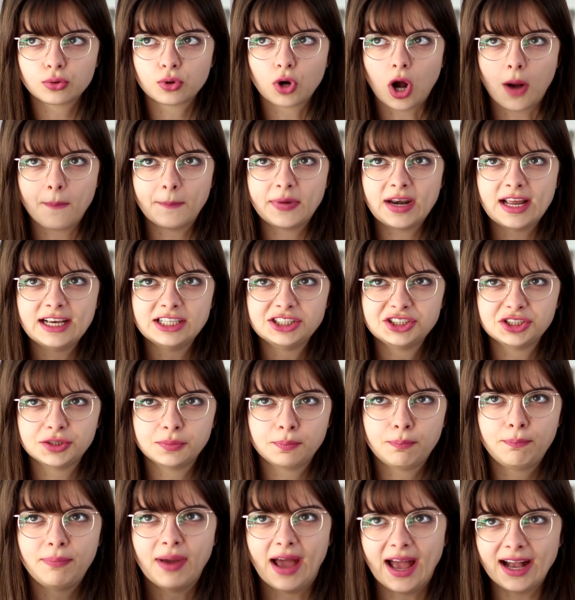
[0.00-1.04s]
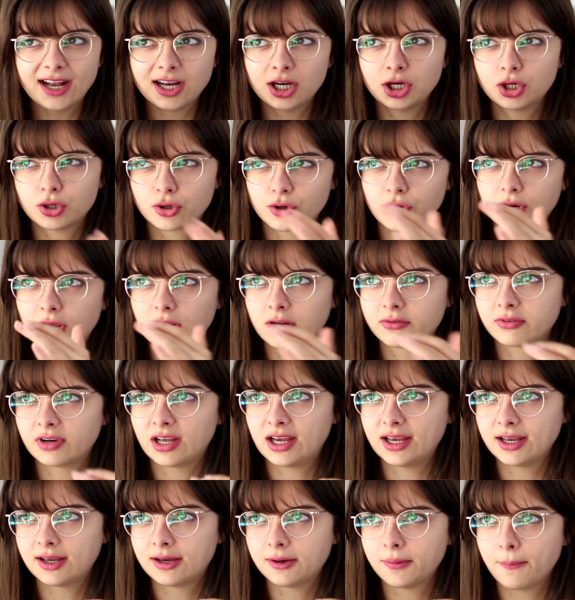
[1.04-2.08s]
combination pack, or kind of
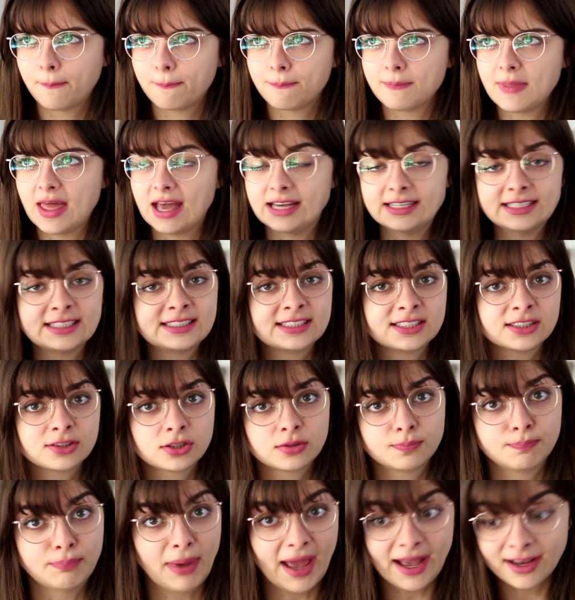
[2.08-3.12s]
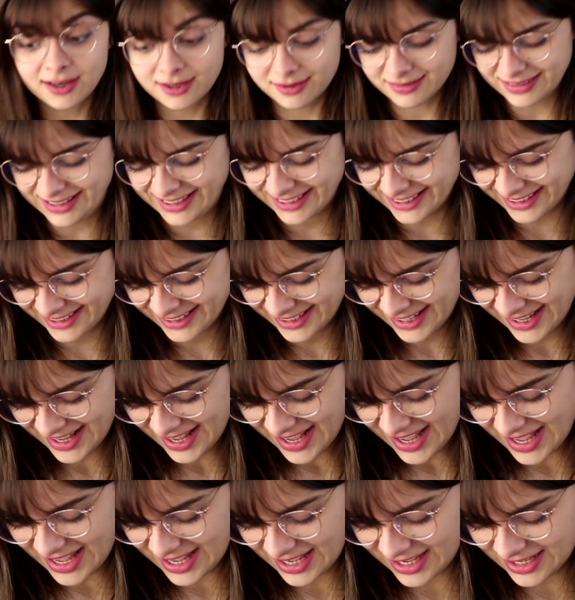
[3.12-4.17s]
like edit pack.
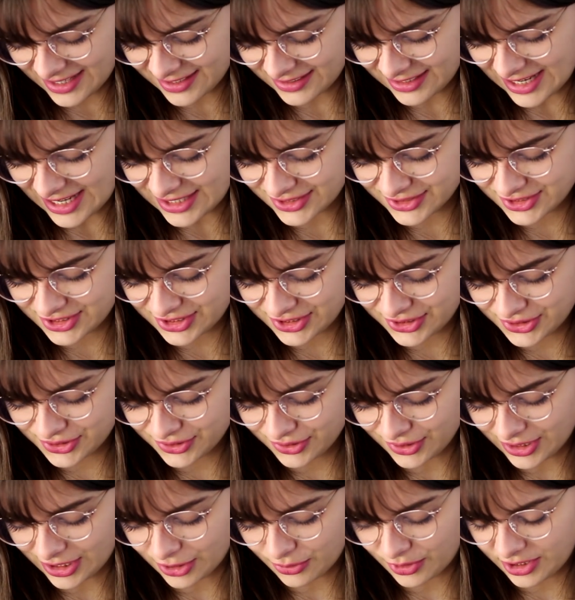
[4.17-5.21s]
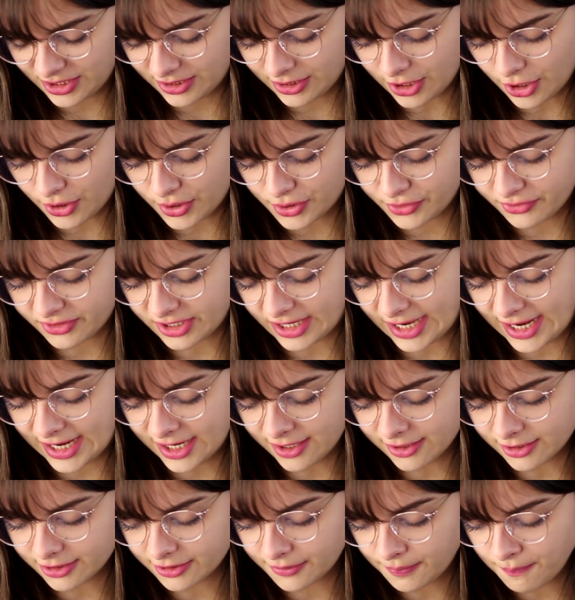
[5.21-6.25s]
It allows you, like when you go over
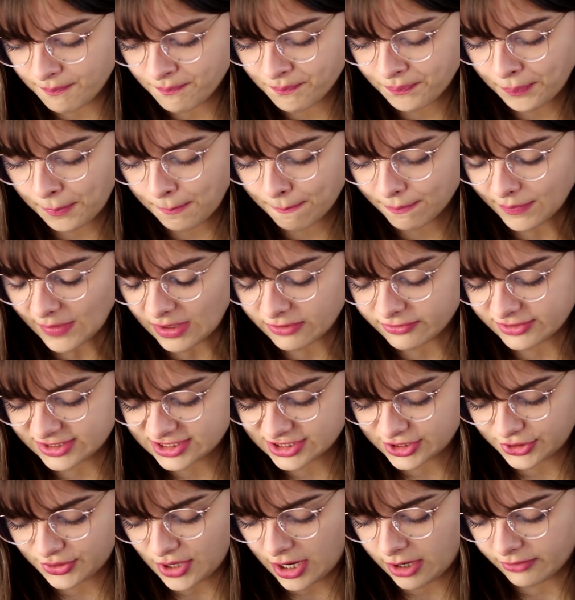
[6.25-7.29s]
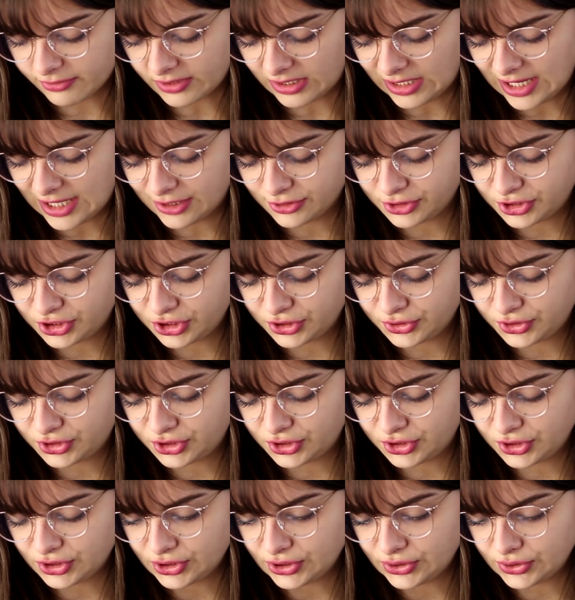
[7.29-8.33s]
here, VSCO kind of allows you
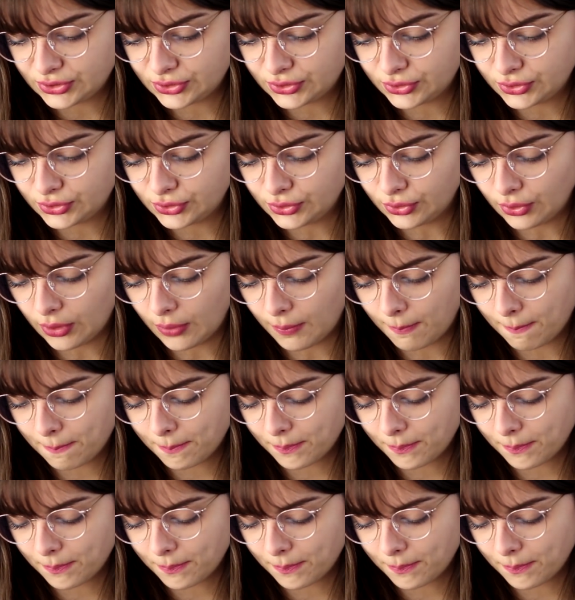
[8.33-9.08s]
to